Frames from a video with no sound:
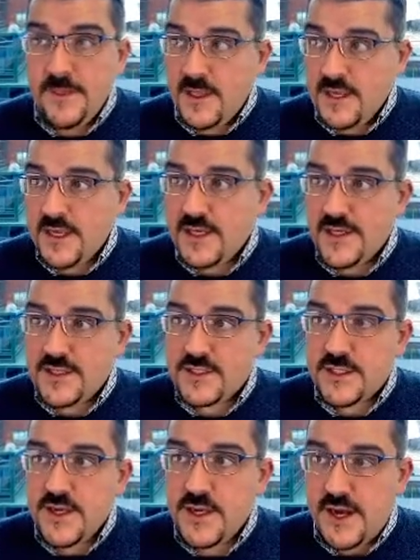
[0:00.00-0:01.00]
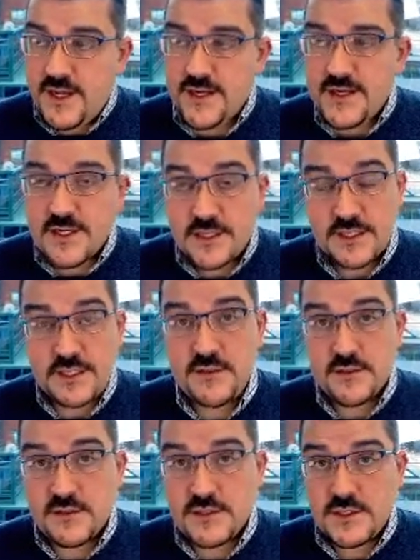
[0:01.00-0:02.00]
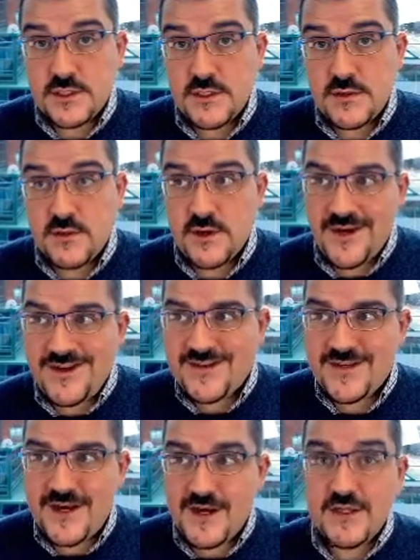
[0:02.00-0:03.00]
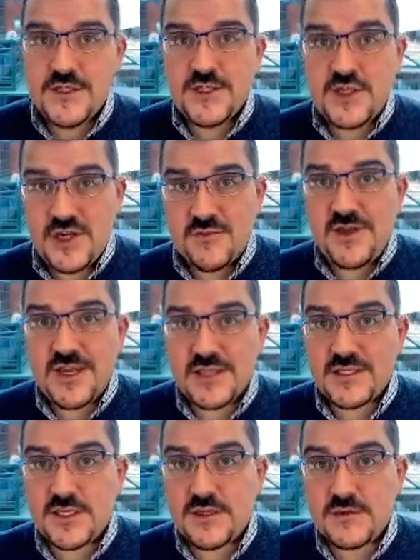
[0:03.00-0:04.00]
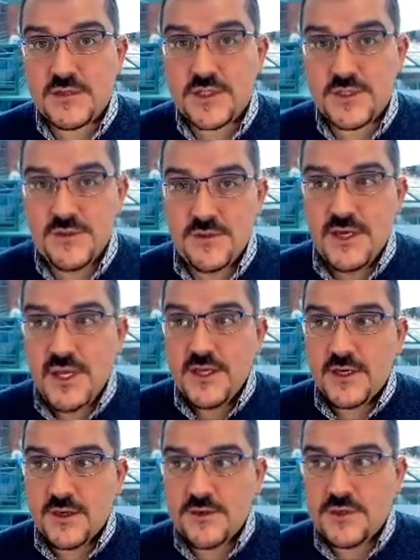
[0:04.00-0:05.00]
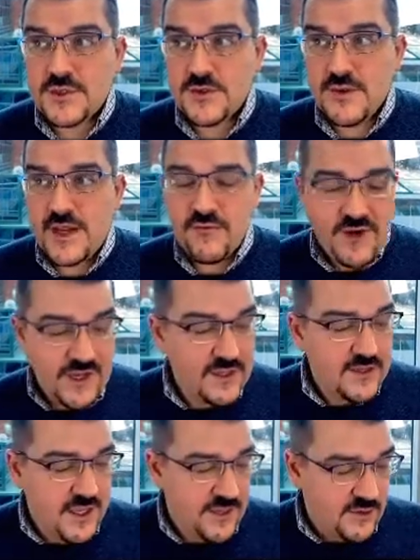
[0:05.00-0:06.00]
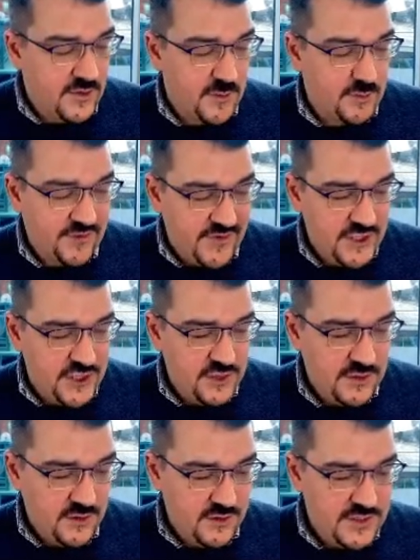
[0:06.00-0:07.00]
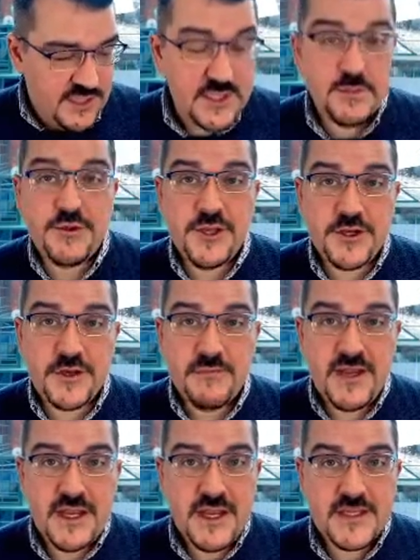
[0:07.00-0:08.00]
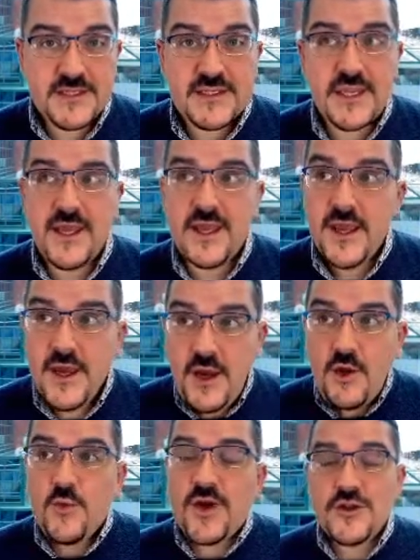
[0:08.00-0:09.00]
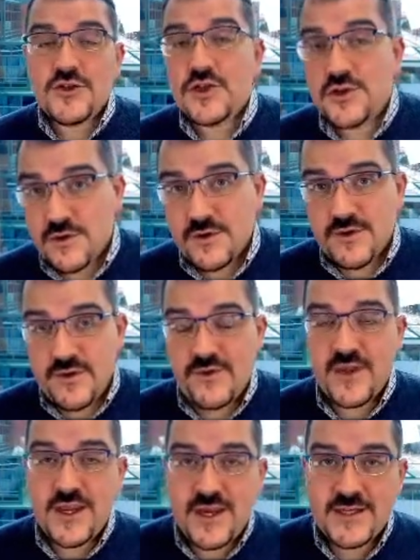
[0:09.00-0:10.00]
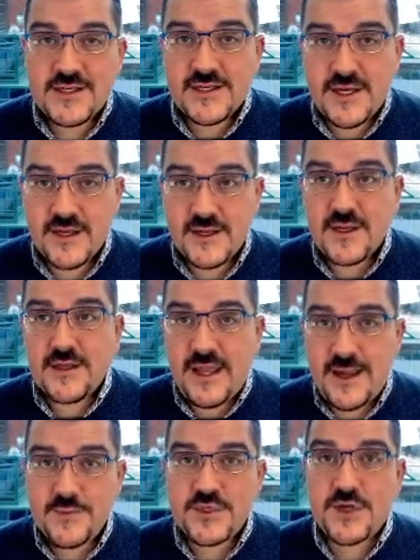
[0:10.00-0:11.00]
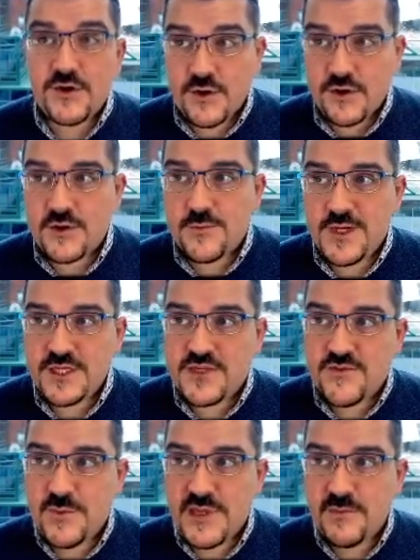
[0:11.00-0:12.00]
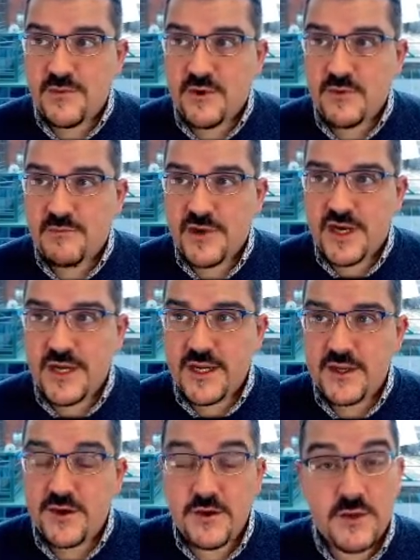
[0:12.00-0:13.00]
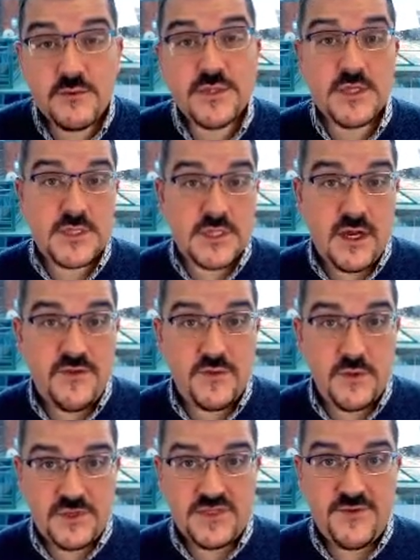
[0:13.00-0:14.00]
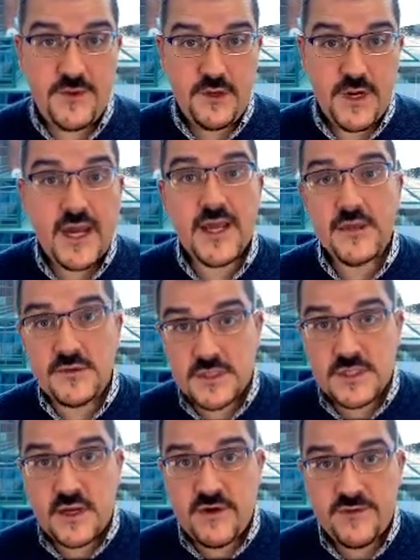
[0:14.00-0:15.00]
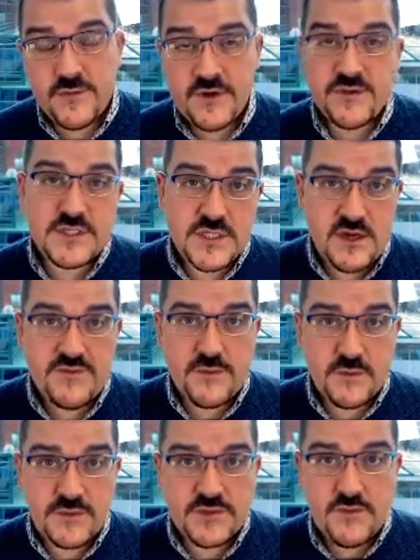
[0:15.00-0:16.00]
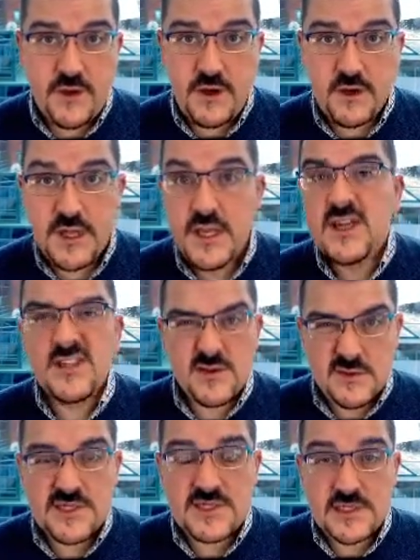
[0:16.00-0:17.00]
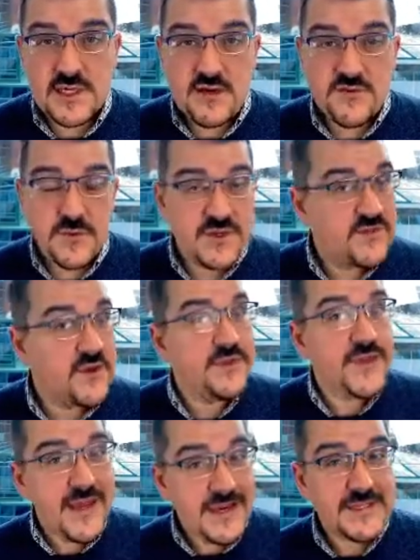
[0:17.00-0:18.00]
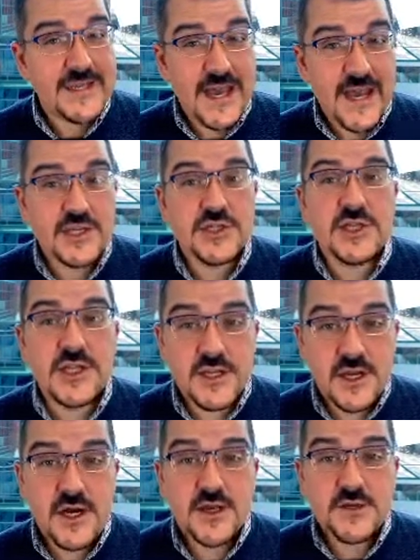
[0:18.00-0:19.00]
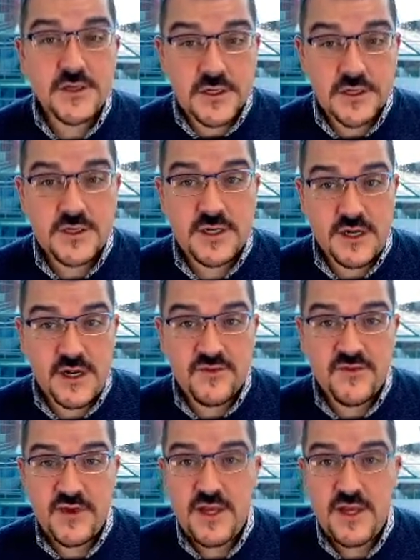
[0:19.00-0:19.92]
it is not an excuse, or it's not a legitimate excuse, to go to a regulator or a professional discipline committee and say, well, sure, the thing I designed collapsed and hurt a bunch of people, but, it was the software's fault. I used software and the software was wrong, so it's the software's fault. That is actually not good enough.